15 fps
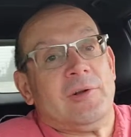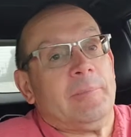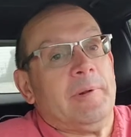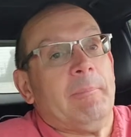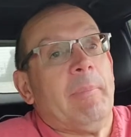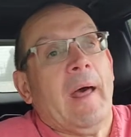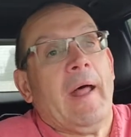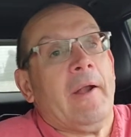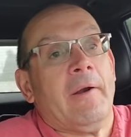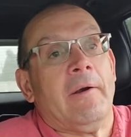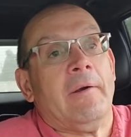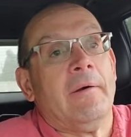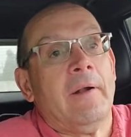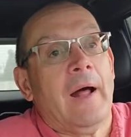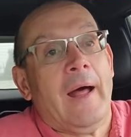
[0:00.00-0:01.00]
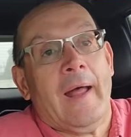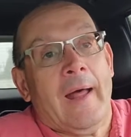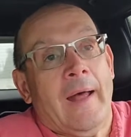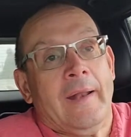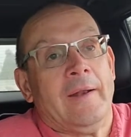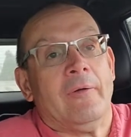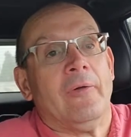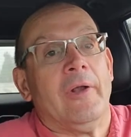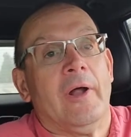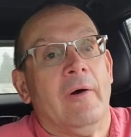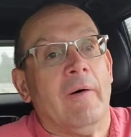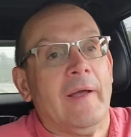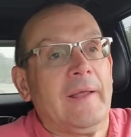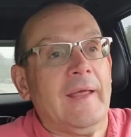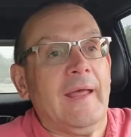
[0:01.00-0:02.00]
be better. I don't know.
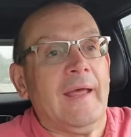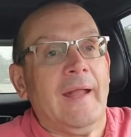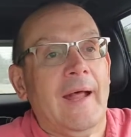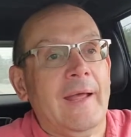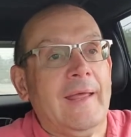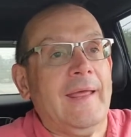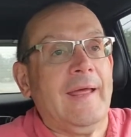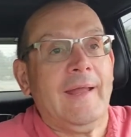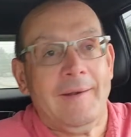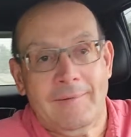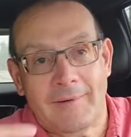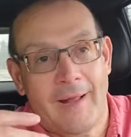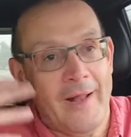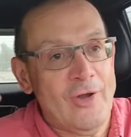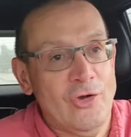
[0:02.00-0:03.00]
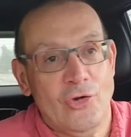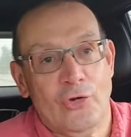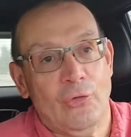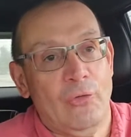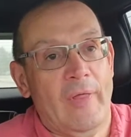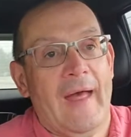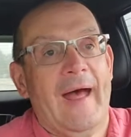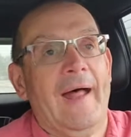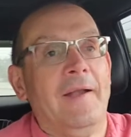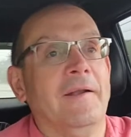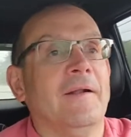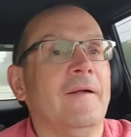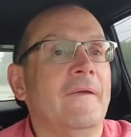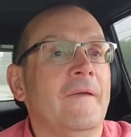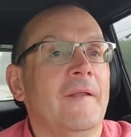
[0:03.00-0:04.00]
I can't undo that
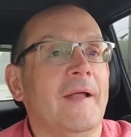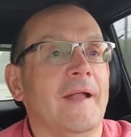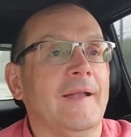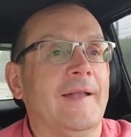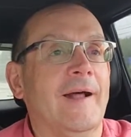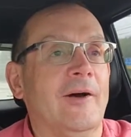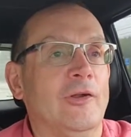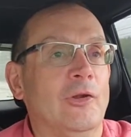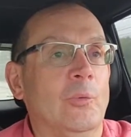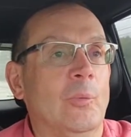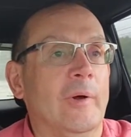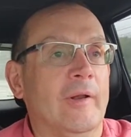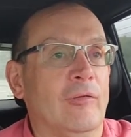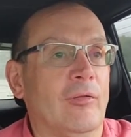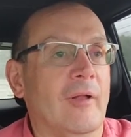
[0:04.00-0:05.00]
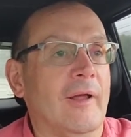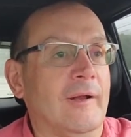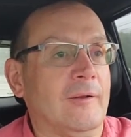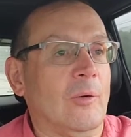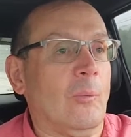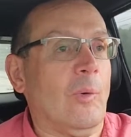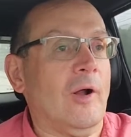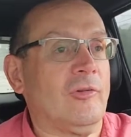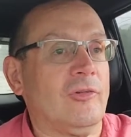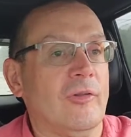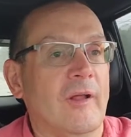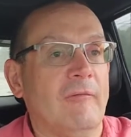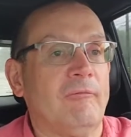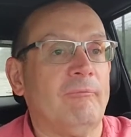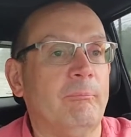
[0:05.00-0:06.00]
and tell you what it's like to watch
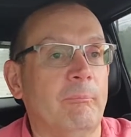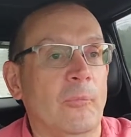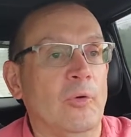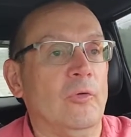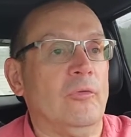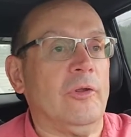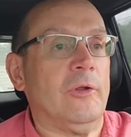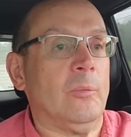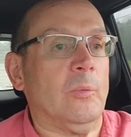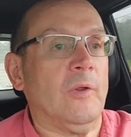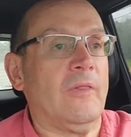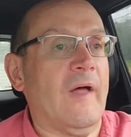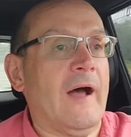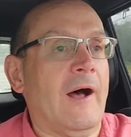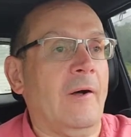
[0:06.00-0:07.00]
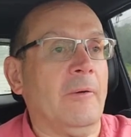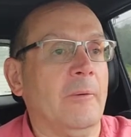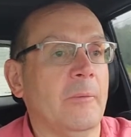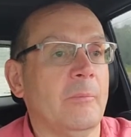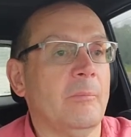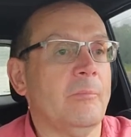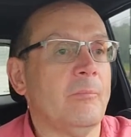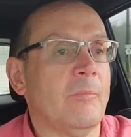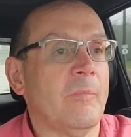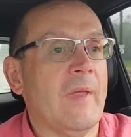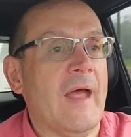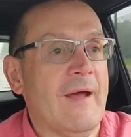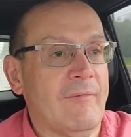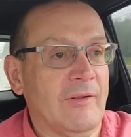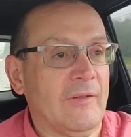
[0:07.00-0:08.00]
that movie without
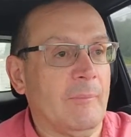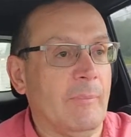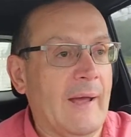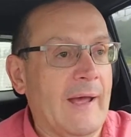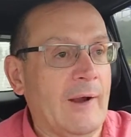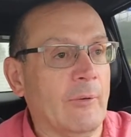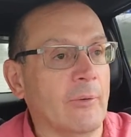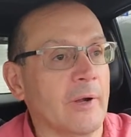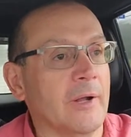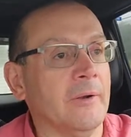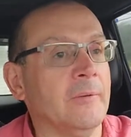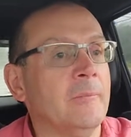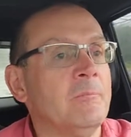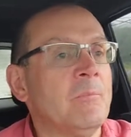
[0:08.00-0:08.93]
having the background.